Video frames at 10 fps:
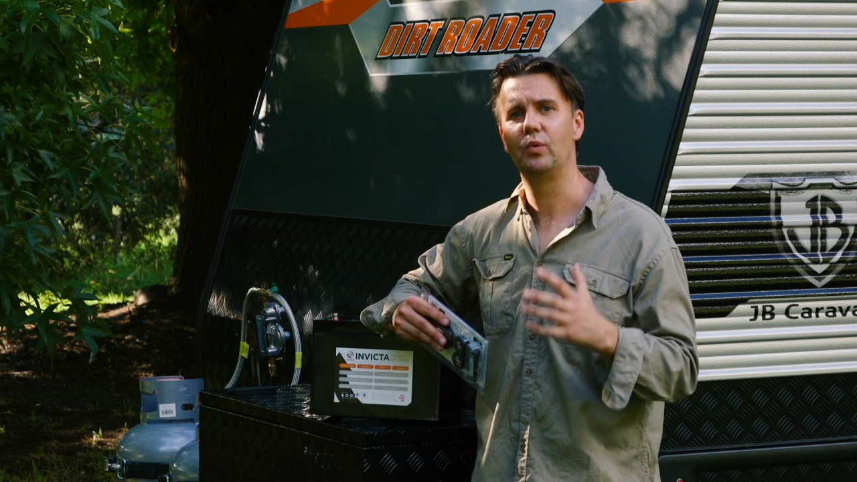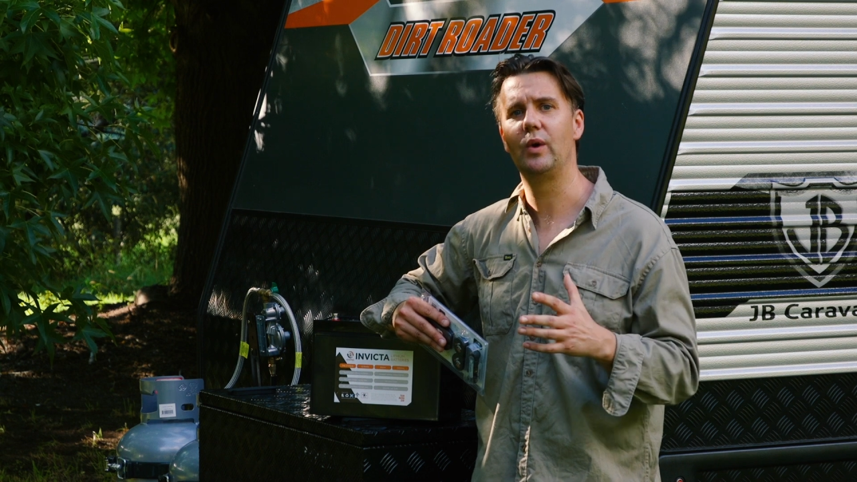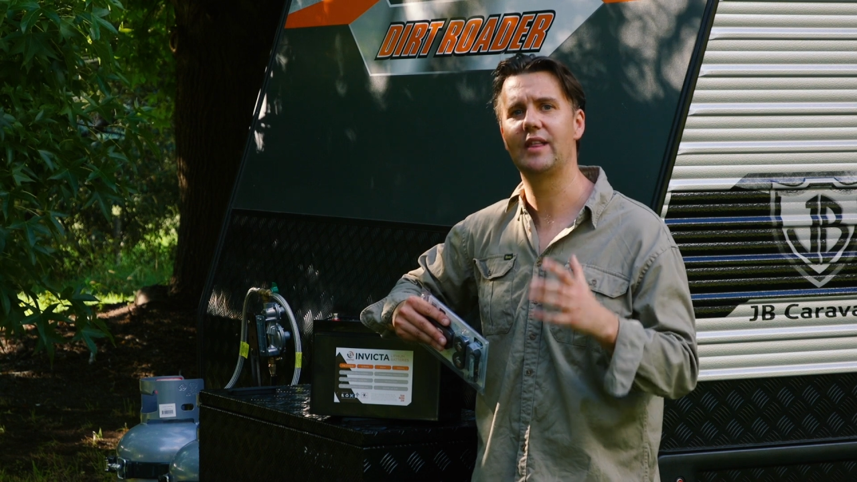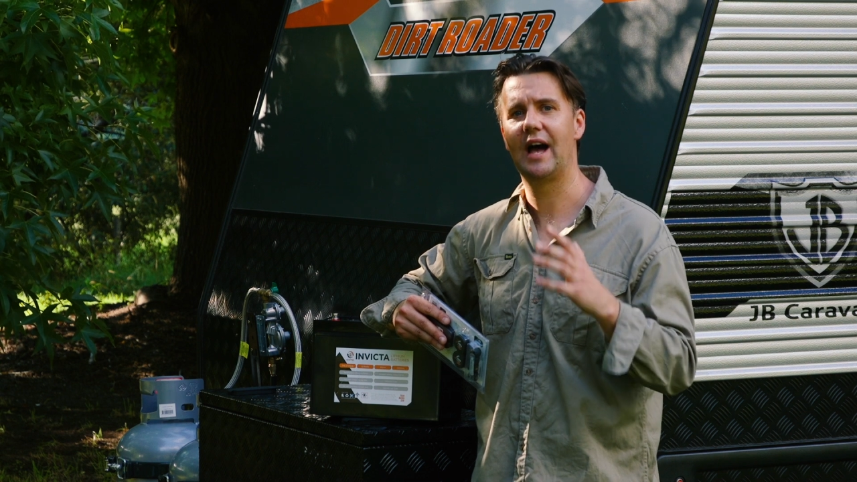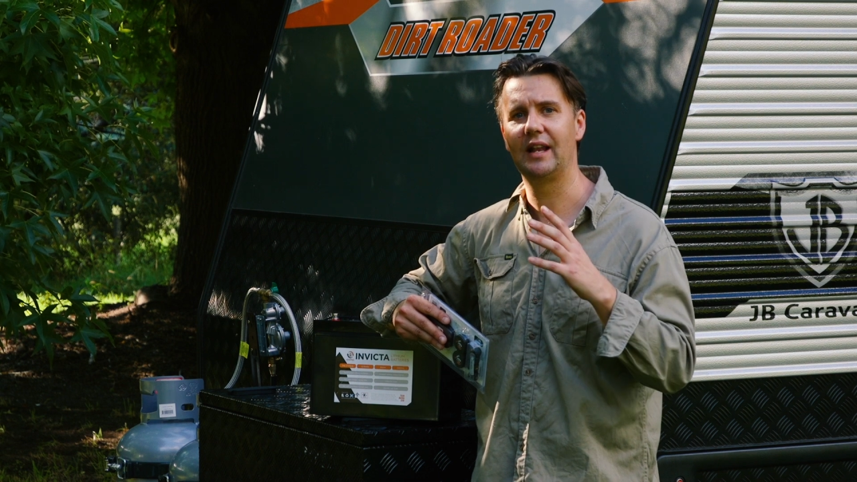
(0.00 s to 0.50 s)

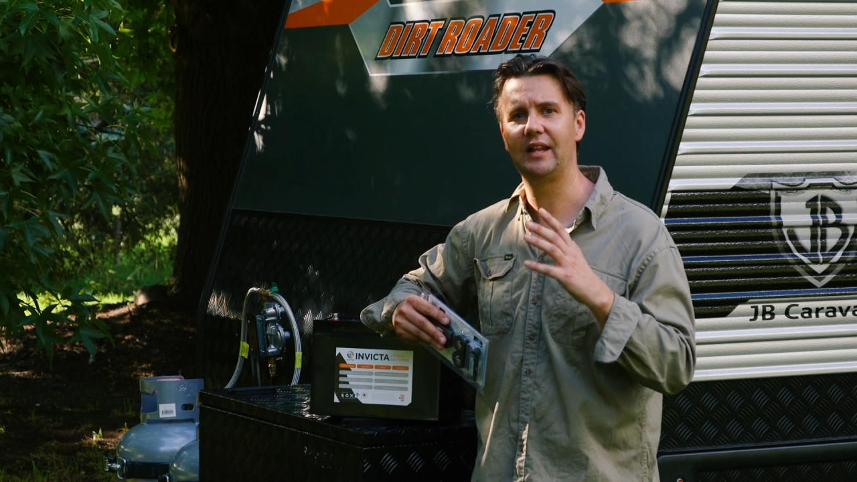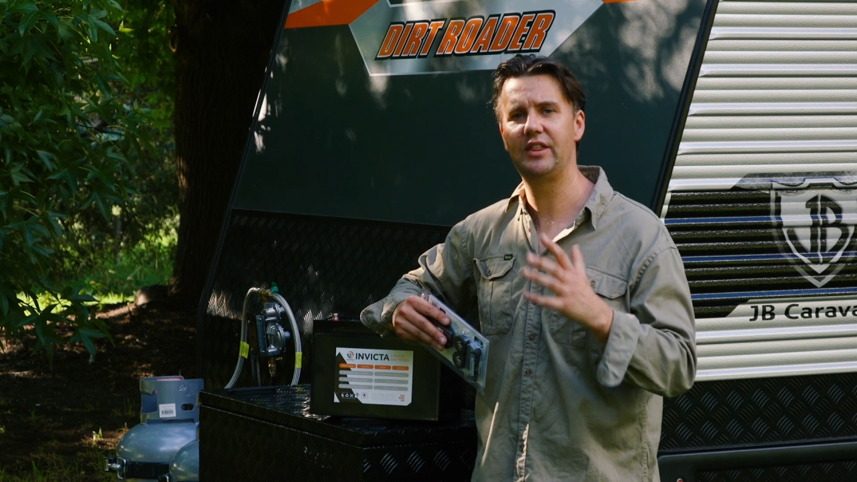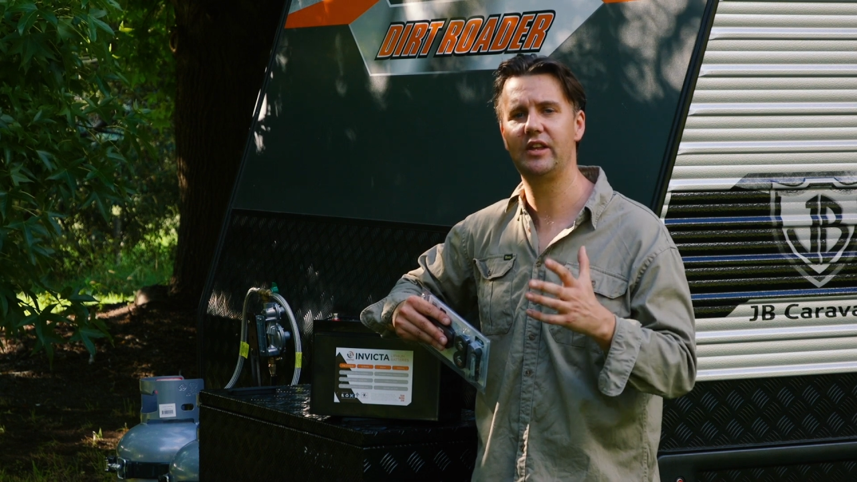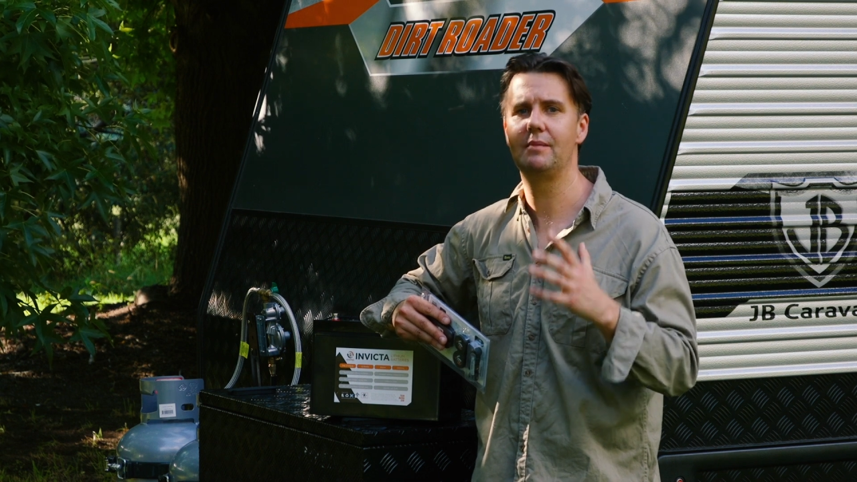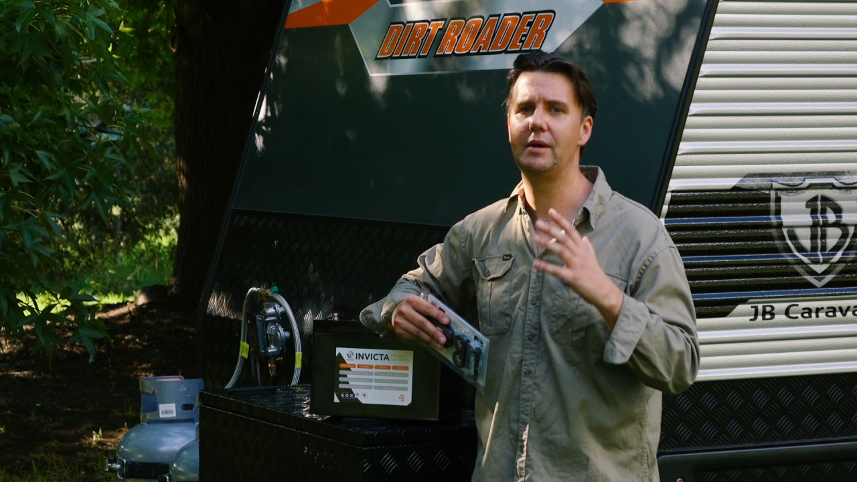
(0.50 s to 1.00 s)
with a
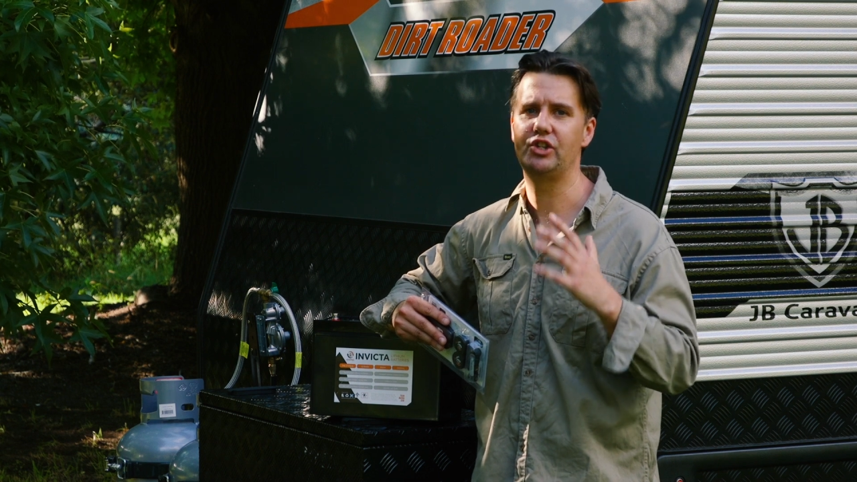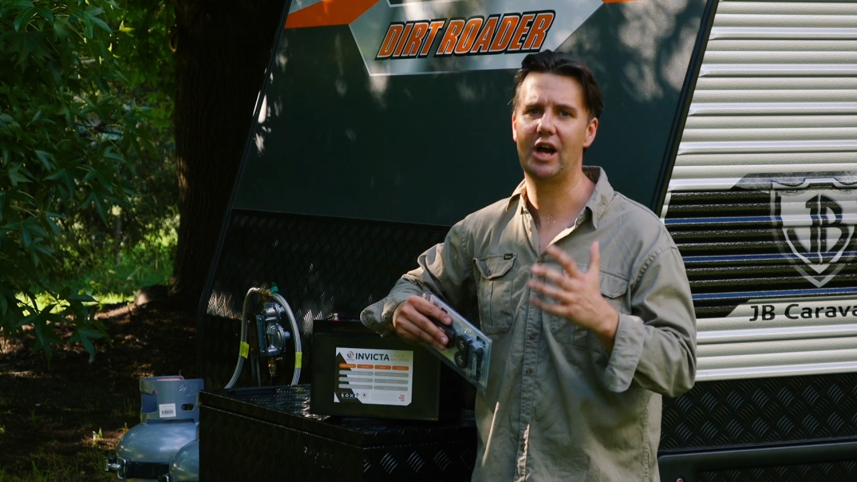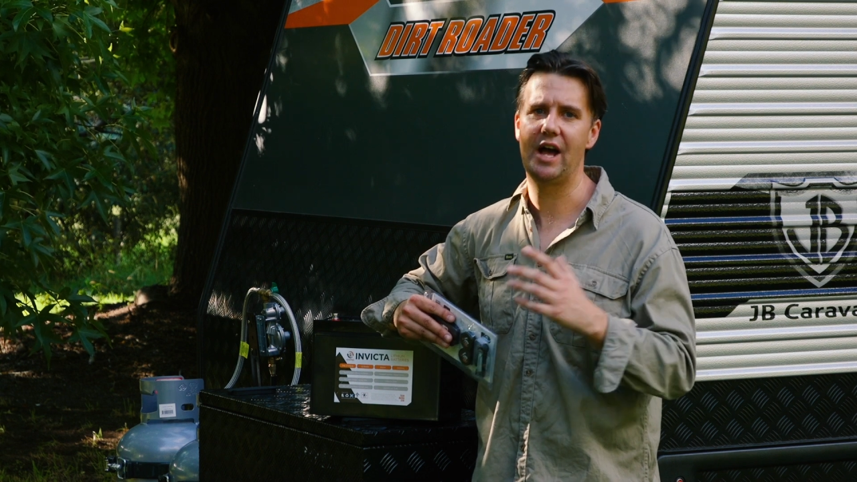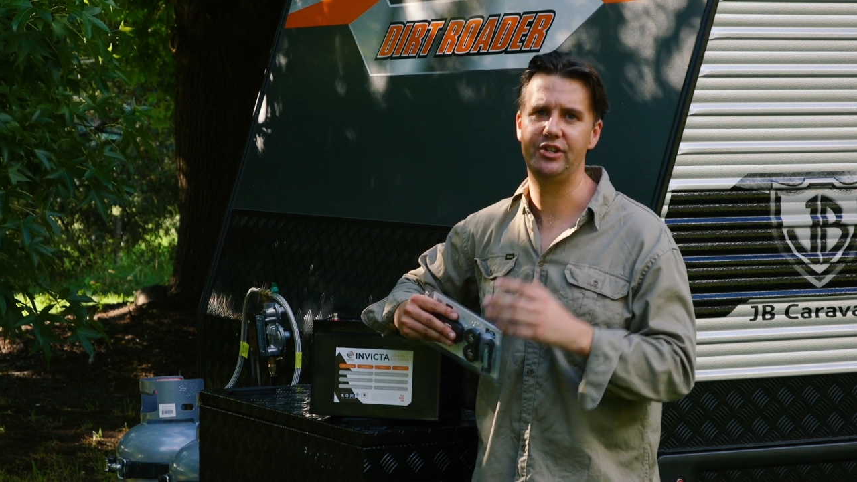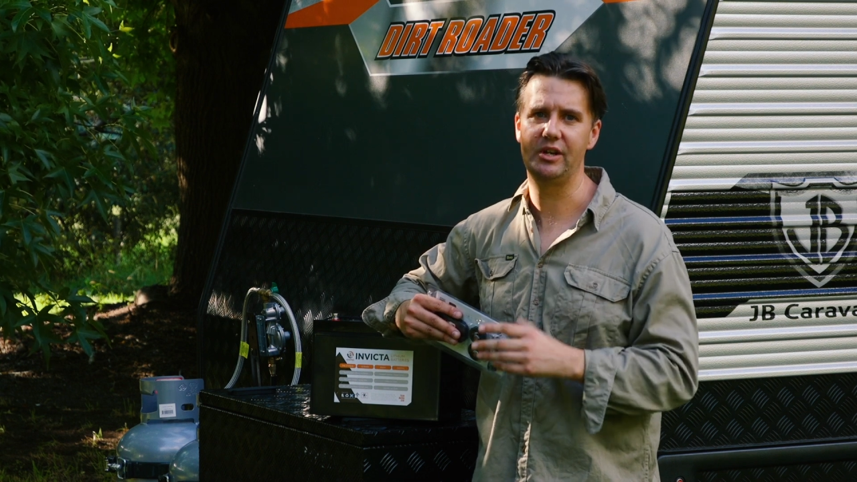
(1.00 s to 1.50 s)
lithium
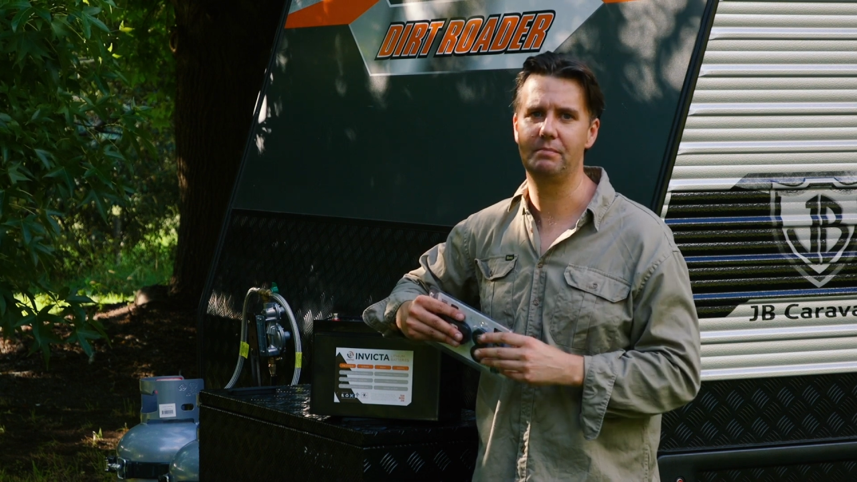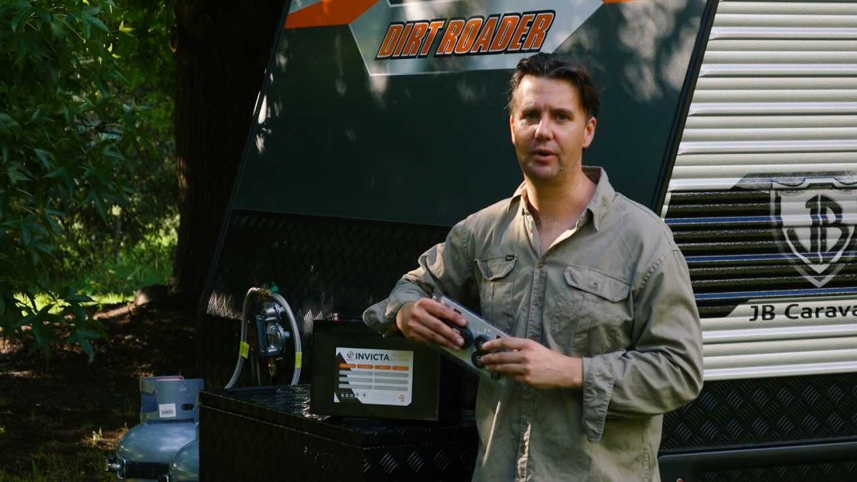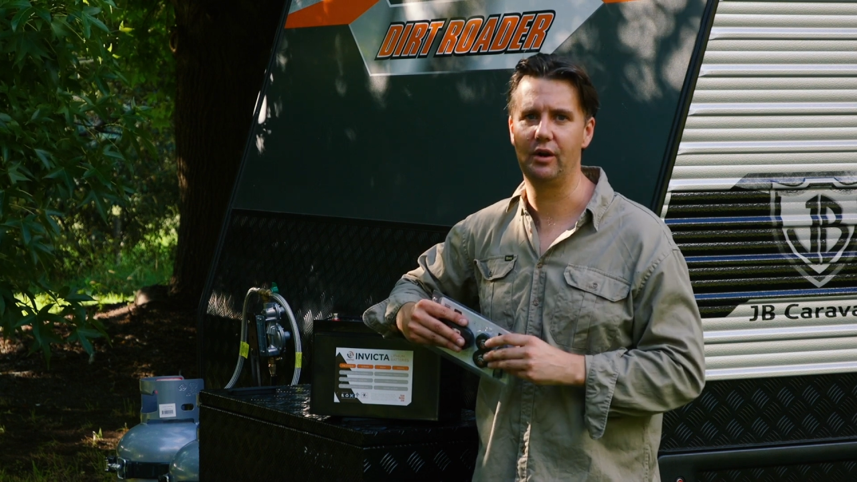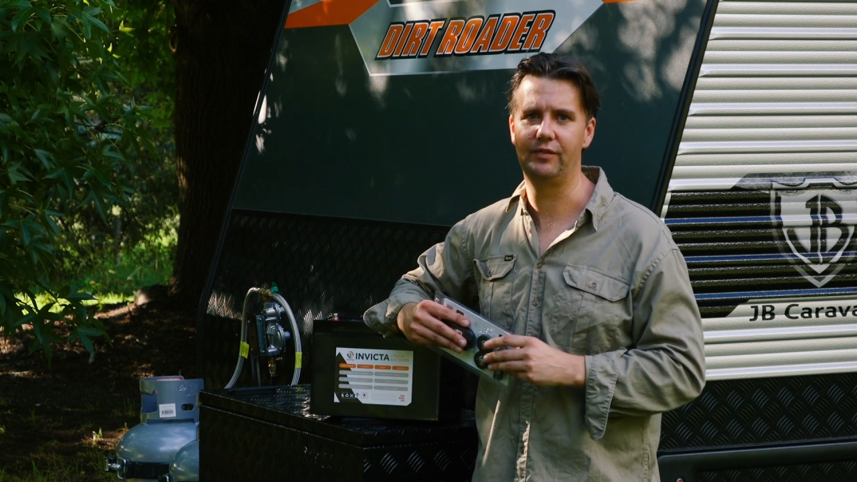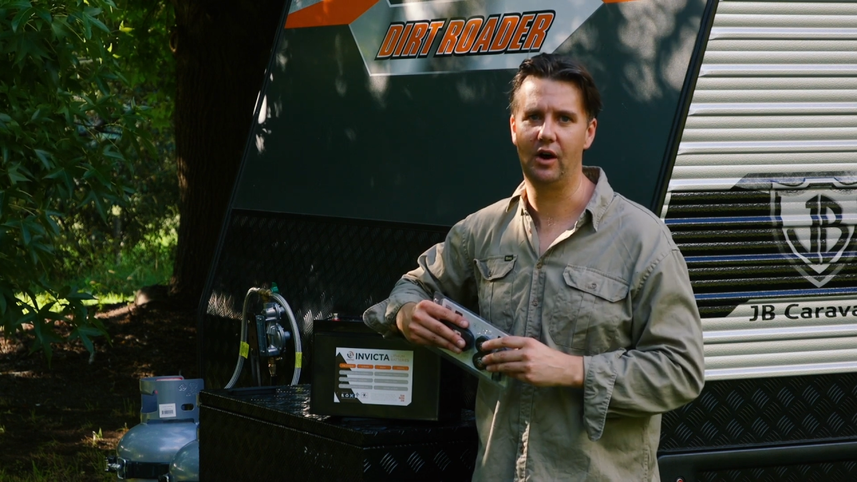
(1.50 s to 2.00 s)
charging
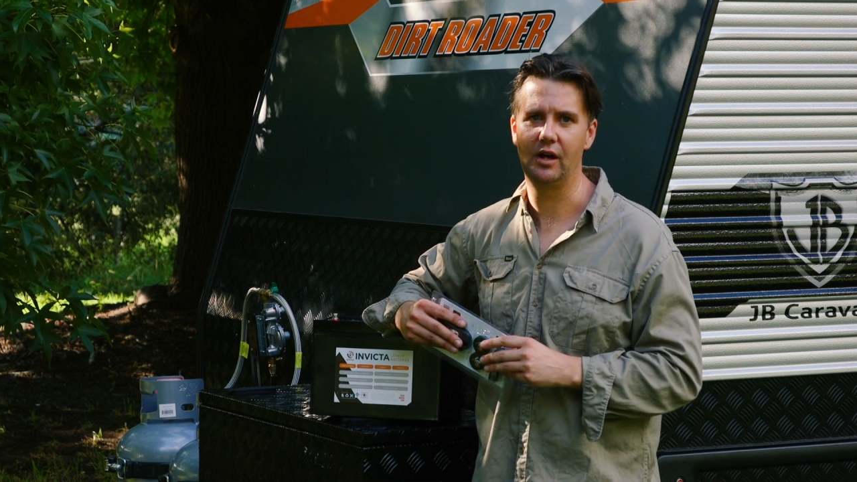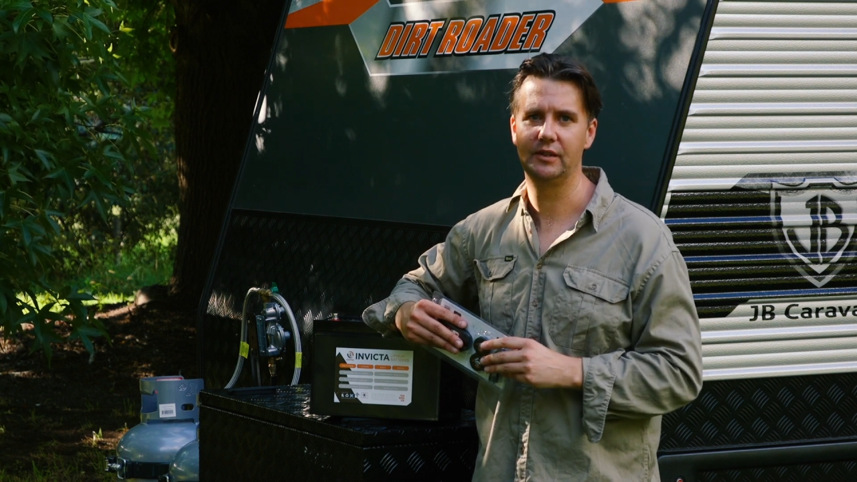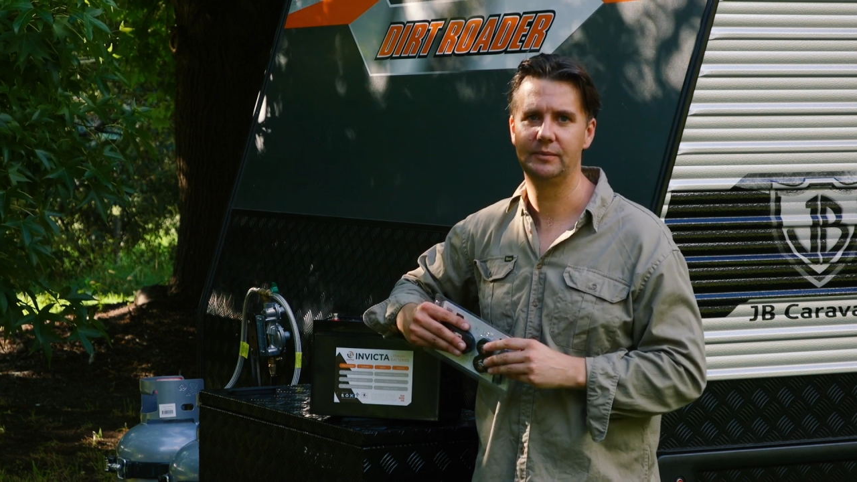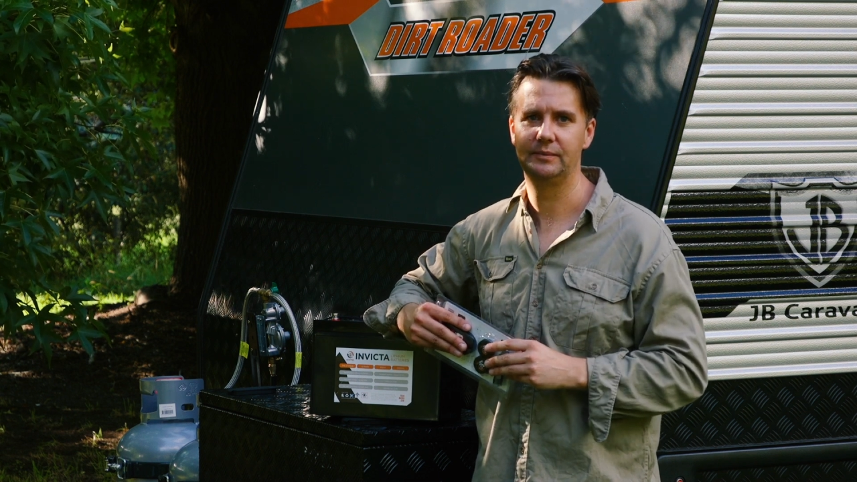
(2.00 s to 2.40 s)
profile.